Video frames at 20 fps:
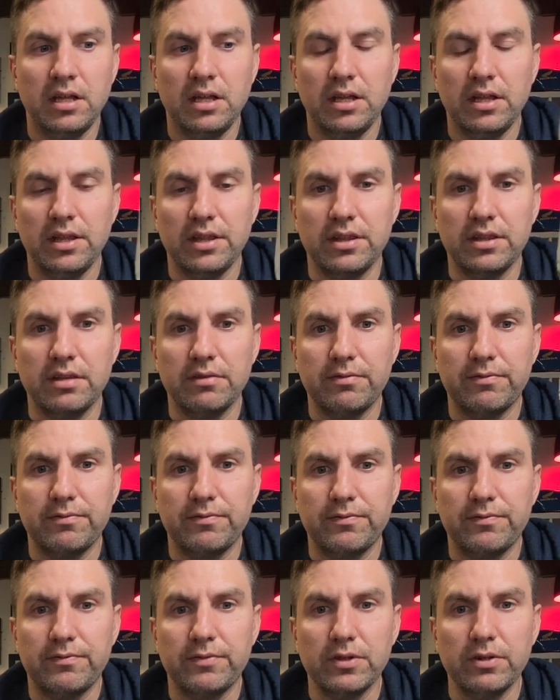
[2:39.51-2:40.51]
the
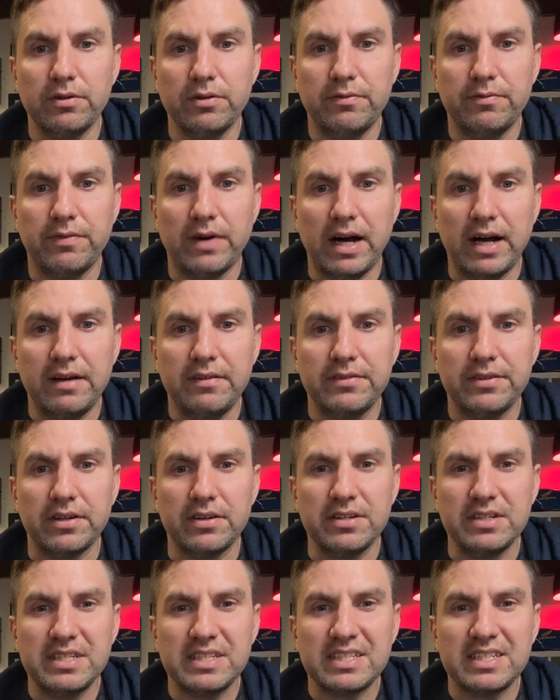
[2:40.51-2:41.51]
Fluid Vs are
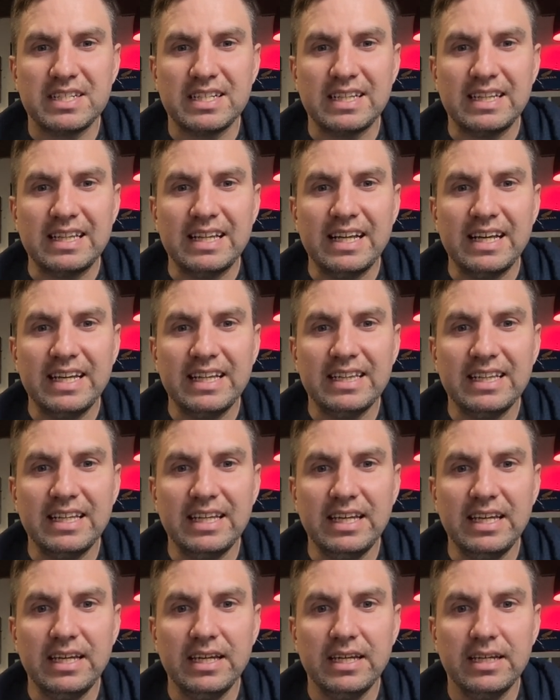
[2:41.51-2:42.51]

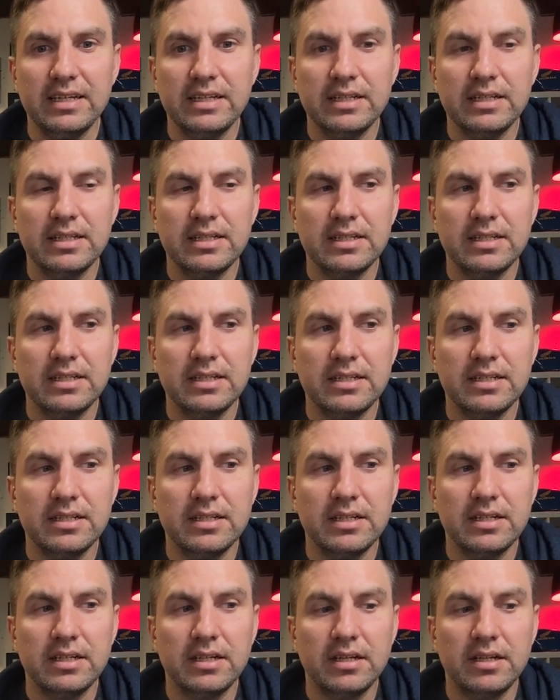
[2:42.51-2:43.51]
slightly
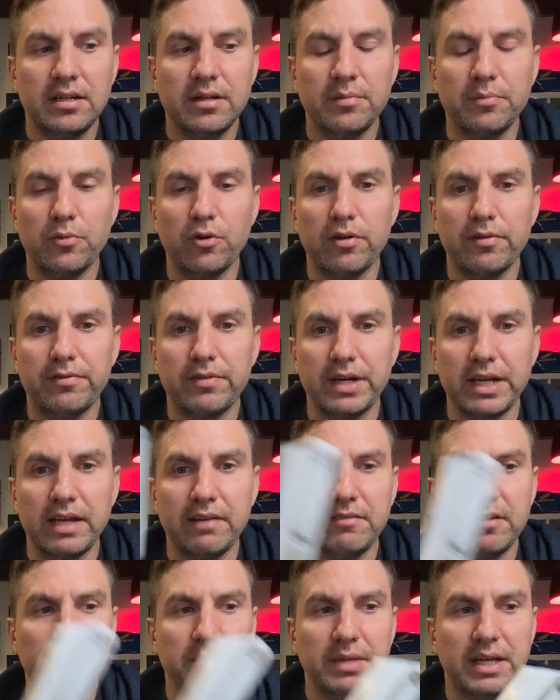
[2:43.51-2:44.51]
more
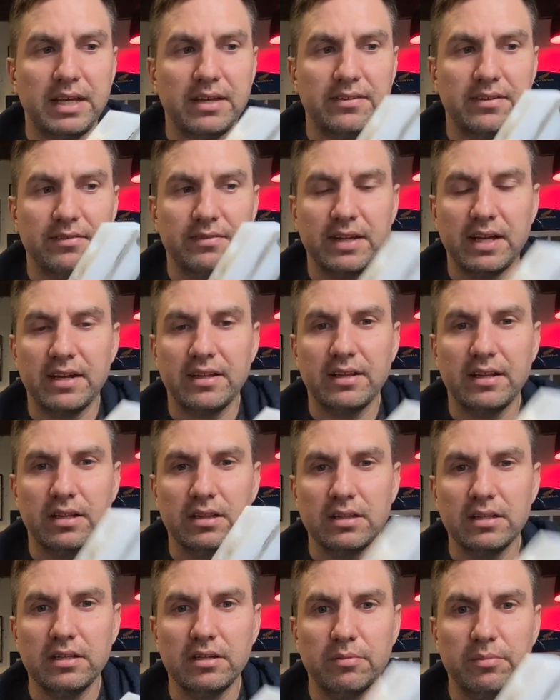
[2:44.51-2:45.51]
forgiving because they've got a
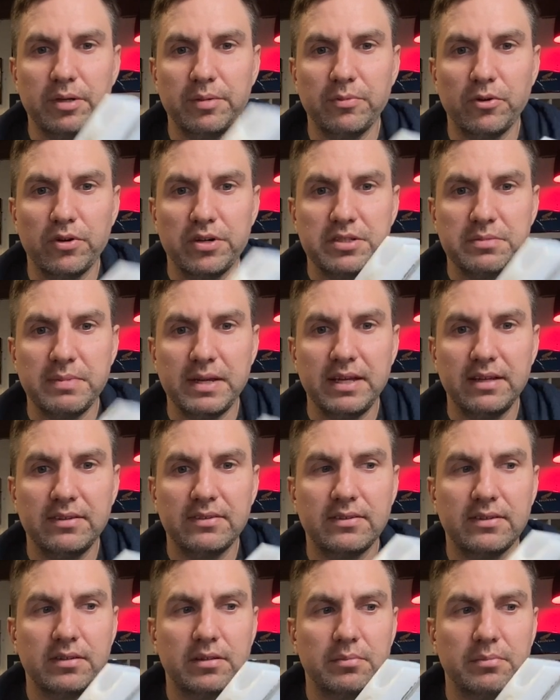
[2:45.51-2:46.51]
little bit more
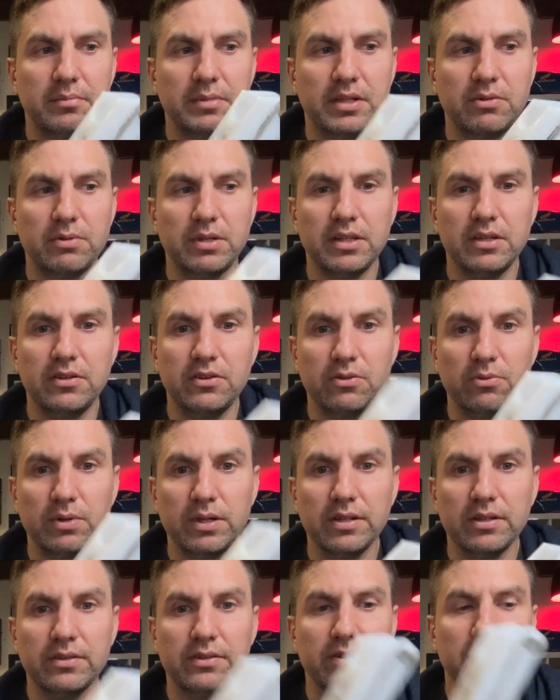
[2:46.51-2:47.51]
space between the two
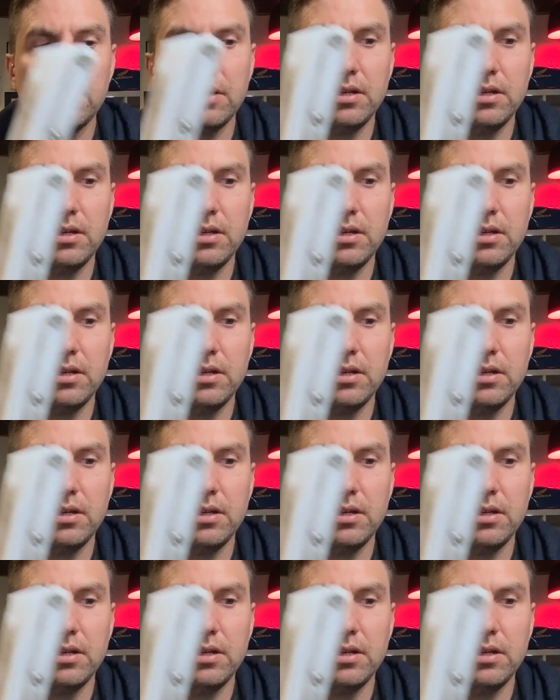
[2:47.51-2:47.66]
wheels,